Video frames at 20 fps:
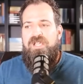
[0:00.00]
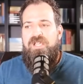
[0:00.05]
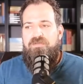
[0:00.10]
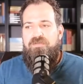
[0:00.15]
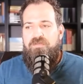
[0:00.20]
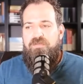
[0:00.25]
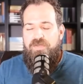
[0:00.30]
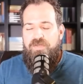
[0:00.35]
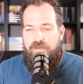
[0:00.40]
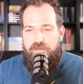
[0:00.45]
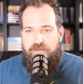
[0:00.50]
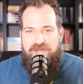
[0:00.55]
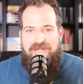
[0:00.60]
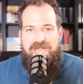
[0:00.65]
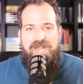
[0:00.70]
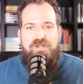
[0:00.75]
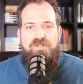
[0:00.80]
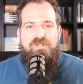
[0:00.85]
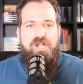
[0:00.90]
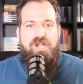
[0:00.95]
the
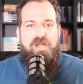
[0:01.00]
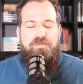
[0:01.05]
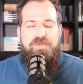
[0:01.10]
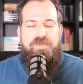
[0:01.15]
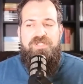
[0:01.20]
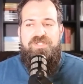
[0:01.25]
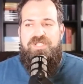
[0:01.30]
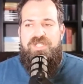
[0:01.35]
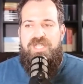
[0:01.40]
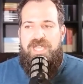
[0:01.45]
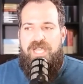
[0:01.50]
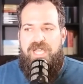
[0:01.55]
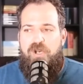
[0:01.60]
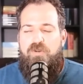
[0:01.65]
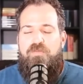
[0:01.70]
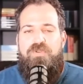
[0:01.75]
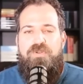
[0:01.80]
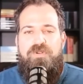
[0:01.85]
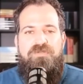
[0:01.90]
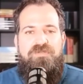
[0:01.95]
backdrop is to
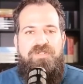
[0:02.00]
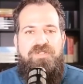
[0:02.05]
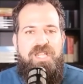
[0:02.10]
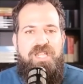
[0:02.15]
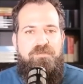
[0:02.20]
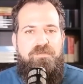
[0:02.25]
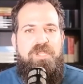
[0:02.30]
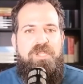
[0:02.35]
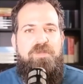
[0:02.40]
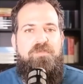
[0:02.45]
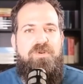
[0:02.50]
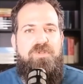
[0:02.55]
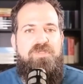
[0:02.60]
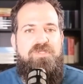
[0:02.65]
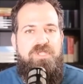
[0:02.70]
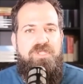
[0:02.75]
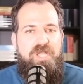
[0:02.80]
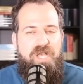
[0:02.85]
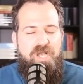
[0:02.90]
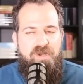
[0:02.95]
help prophetic people
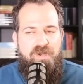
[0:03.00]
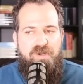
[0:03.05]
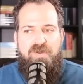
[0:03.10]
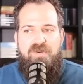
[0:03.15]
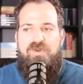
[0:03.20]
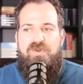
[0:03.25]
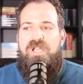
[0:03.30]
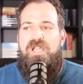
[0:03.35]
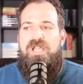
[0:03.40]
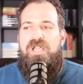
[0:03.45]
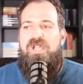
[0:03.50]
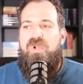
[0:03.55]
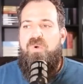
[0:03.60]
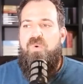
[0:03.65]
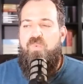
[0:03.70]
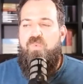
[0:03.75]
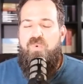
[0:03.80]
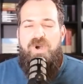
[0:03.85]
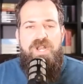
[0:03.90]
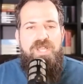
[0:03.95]
know
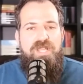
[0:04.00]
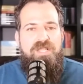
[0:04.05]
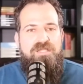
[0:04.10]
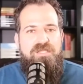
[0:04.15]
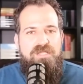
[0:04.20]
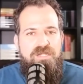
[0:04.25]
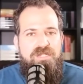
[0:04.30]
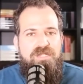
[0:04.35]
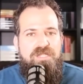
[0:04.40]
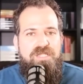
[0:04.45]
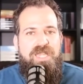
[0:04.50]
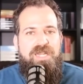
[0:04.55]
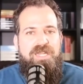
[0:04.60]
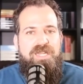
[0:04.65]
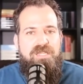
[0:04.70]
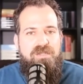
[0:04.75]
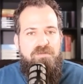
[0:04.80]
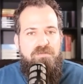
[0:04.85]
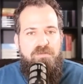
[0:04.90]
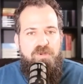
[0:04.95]
what it looks like
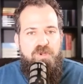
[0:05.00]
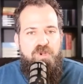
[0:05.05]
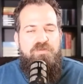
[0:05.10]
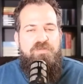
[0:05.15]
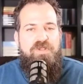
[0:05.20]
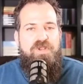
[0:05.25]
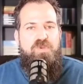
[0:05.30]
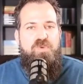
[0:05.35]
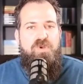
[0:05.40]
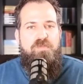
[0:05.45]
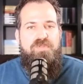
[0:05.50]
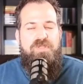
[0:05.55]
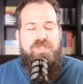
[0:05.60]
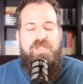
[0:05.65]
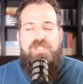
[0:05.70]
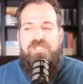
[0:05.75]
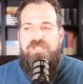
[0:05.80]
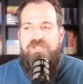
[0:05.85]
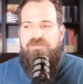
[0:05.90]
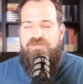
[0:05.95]
to move into a
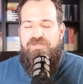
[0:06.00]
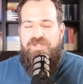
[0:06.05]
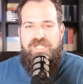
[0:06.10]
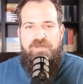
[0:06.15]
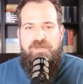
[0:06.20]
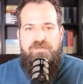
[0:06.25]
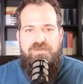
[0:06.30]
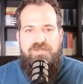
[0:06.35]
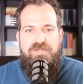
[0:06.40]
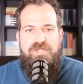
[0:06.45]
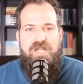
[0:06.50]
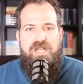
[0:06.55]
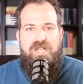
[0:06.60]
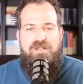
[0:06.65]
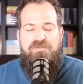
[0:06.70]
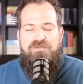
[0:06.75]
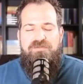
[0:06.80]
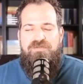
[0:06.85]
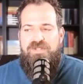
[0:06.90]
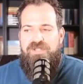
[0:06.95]
place of deep
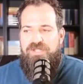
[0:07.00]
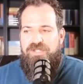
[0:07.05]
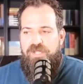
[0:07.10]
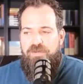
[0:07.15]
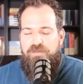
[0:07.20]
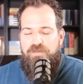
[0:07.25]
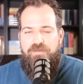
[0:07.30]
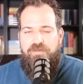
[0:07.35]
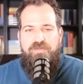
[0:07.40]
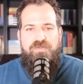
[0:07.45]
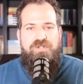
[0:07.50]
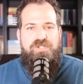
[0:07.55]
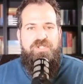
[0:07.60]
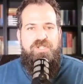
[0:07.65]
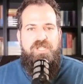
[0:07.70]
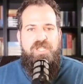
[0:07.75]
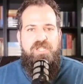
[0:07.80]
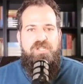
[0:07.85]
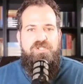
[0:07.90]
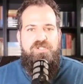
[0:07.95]
love and deep
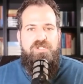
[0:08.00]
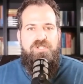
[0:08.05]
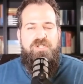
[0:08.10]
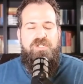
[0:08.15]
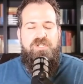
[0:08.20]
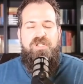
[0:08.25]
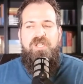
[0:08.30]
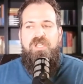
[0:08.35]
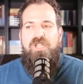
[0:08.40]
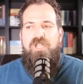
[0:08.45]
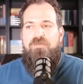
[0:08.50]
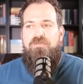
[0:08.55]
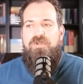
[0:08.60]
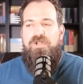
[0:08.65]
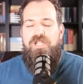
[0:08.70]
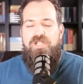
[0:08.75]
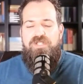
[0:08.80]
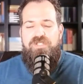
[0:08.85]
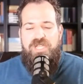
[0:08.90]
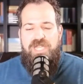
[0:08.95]
appreciation, because